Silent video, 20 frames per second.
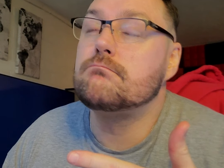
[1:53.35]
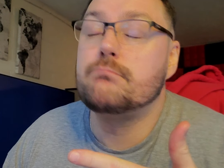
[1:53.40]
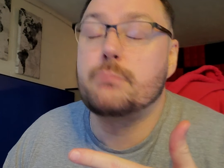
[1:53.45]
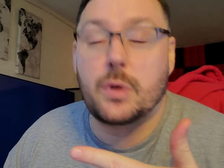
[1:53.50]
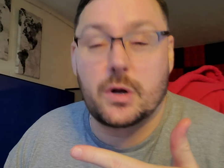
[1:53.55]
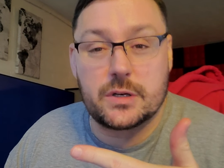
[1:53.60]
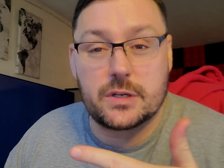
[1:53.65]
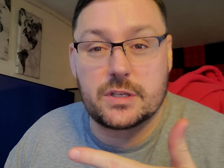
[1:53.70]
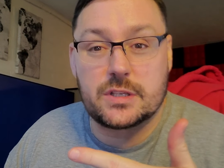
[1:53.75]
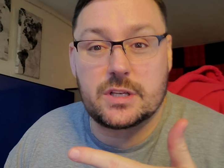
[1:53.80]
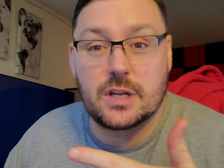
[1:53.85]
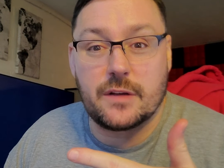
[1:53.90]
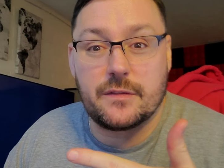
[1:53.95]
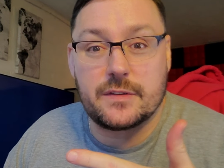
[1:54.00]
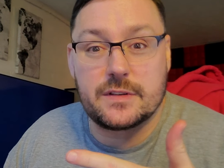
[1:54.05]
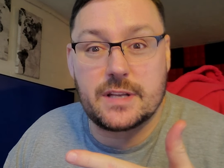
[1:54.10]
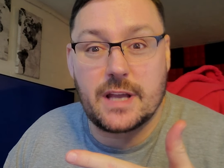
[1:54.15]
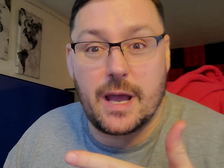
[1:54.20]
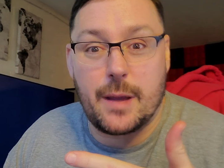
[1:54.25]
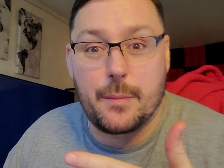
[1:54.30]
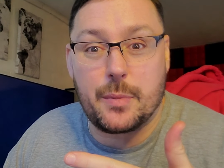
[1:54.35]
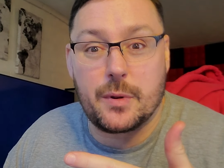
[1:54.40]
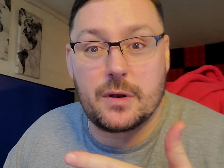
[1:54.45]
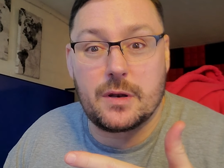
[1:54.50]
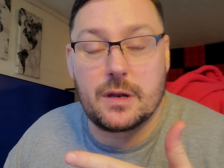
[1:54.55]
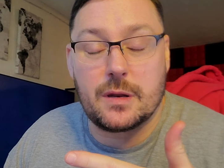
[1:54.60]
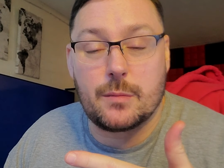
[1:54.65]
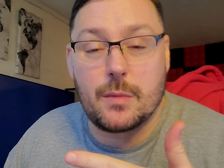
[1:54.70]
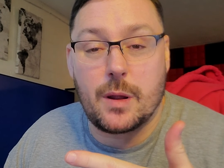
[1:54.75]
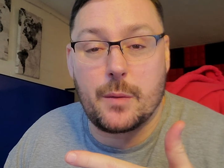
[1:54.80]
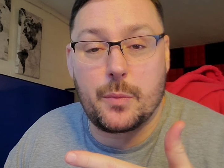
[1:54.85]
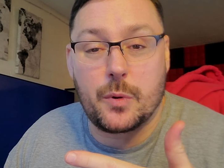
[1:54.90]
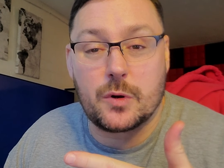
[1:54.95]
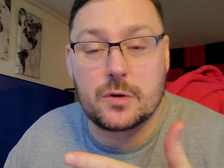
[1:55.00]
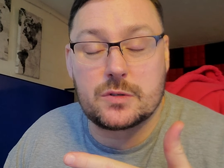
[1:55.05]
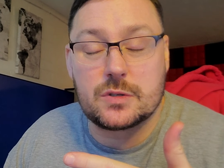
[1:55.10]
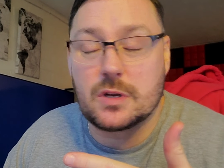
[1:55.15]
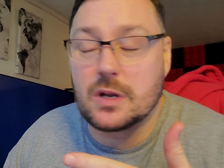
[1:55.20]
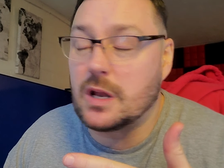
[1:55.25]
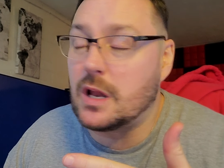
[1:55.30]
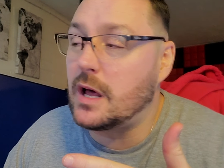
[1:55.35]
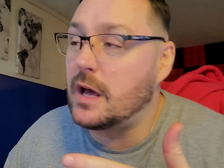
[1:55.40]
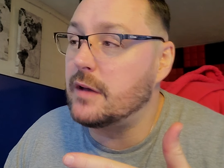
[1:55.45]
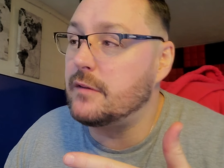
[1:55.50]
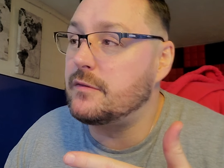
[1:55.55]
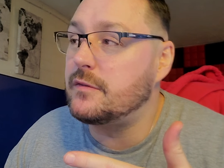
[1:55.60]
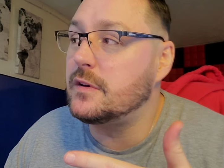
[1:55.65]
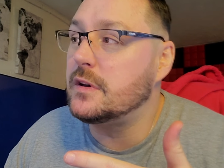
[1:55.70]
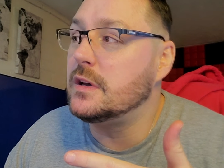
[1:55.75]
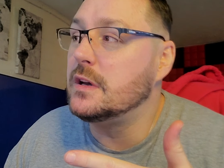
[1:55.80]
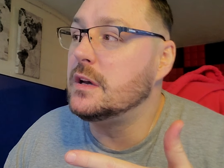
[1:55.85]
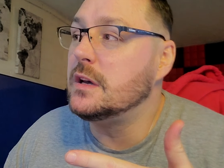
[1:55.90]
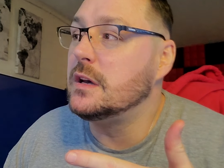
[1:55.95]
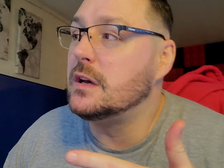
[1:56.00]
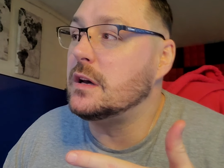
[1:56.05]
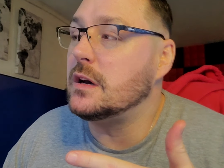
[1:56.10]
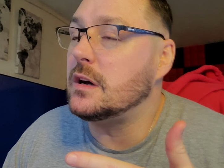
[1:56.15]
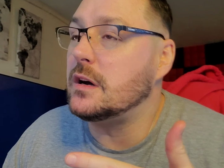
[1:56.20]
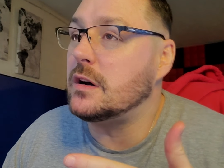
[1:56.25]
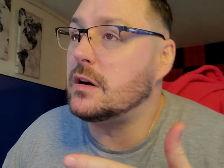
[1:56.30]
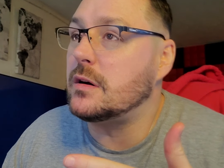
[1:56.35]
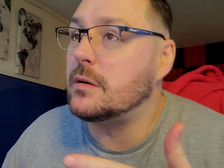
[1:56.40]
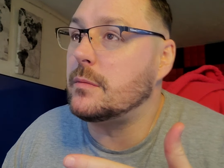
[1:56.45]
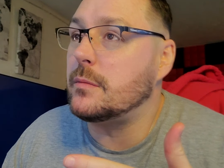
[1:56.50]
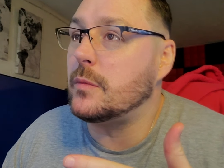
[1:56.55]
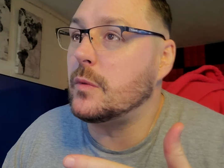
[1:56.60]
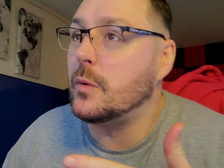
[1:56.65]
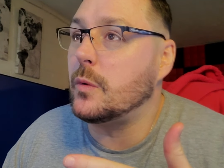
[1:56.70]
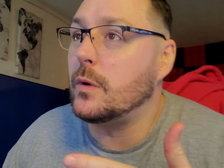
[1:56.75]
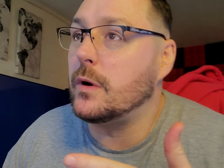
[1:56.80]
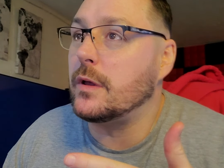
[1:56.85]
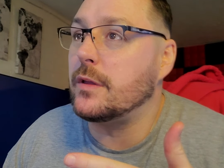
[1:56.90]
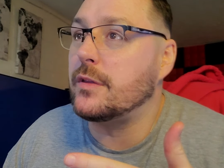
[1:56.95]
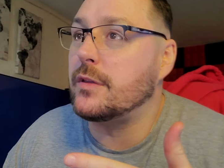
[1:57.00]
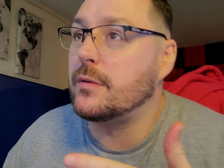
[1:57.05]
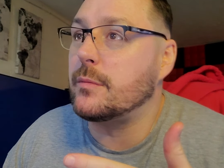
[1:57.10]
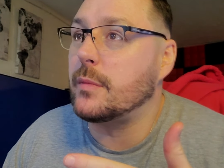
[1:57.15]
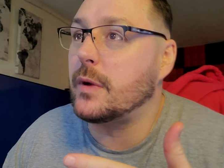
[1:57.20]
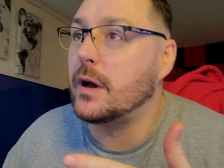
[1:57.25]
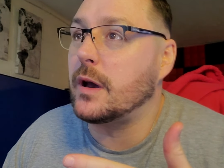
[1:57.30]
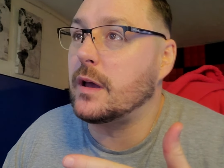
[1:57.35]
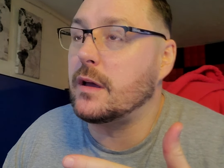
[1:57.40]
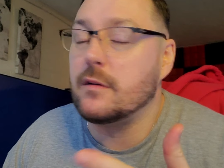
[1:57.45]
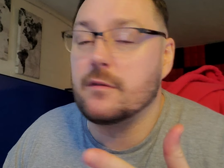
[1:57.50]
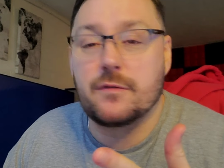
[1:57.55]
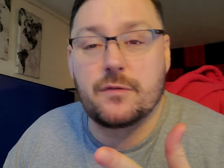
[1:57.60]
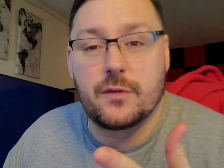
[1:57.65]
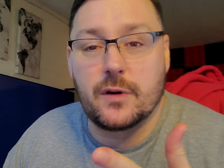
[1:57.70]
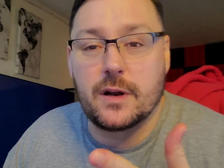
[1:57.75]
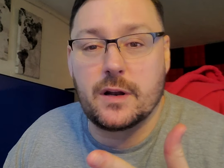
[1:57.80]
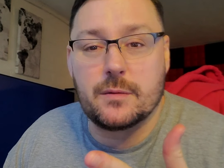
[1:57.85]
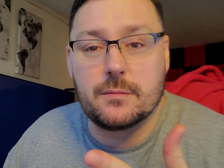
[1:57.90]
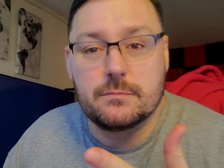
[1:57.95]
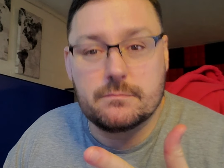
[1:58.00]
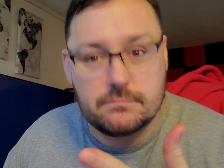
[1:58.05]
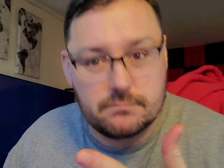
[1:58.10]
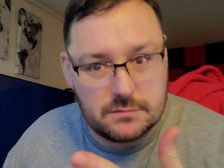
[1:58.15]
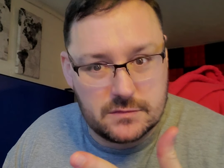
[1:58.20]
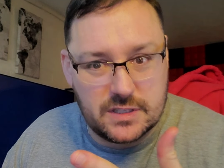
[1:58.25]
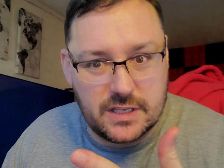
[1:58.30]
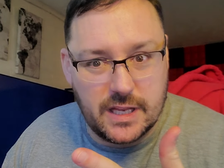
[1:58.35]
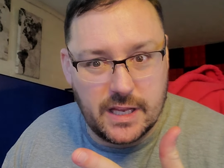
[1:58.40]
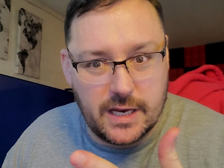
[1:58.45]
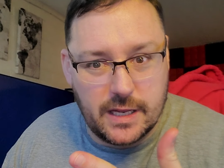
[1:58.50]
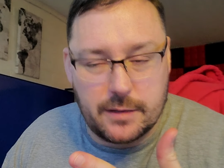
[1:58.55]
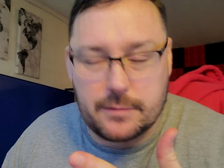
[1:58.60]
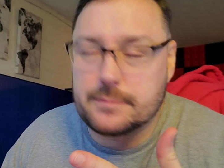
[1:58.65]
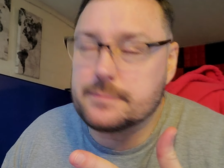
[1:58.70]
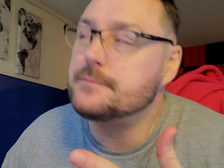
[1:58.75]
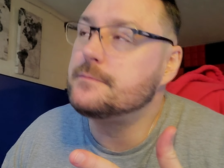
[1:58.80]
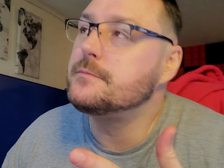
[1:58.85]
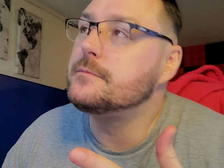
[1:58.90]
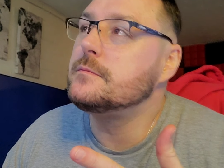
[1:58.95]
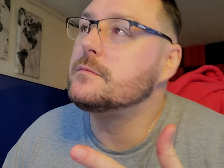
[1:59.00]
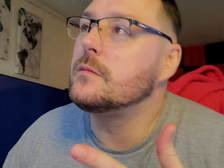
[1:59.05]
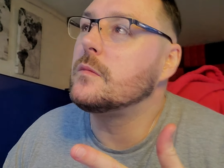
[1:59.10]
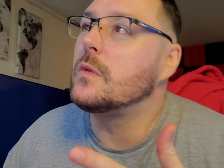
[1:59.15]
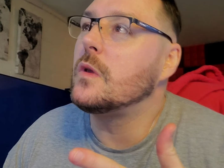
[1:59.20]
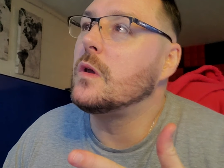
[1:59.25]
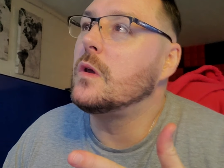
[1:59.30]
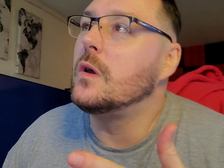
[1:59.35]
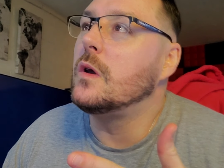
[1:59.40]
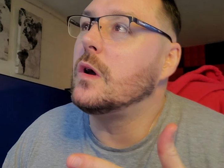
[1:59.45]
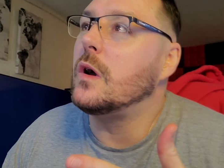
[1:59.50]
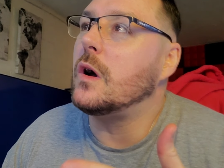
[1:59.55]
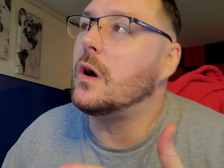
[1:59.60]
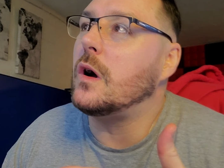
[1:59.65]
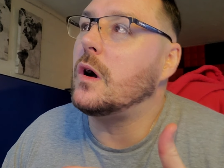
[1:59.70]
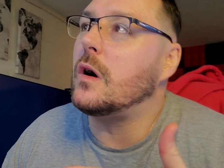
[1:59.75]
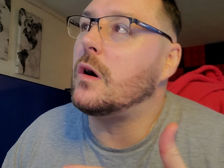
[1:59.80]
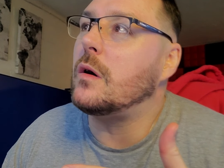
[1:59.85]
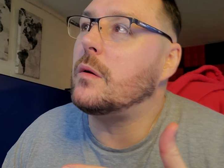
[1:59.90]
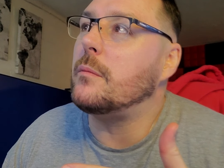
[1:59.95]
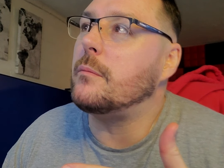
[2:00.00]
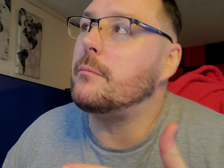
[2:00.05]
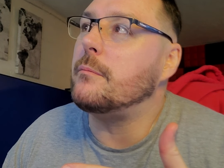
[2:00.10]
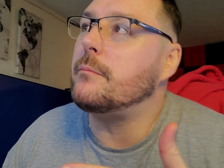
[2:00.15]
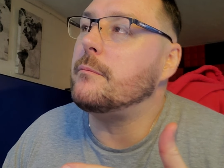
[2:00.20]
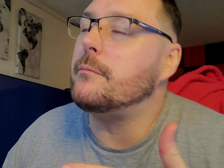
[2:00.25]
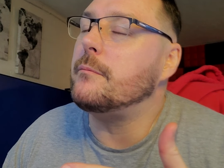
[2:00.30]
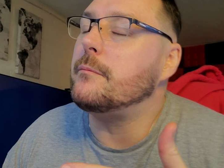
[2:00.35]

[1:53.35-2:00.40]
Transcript: bunch of stuff has happened in my personal life um, with my freedom. Did it. Um,